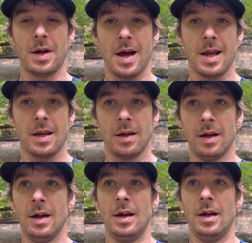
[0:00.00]
hike
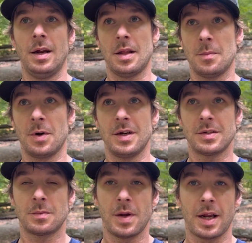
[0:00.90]
and the breeze
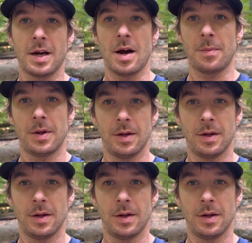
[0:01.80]
is picking up.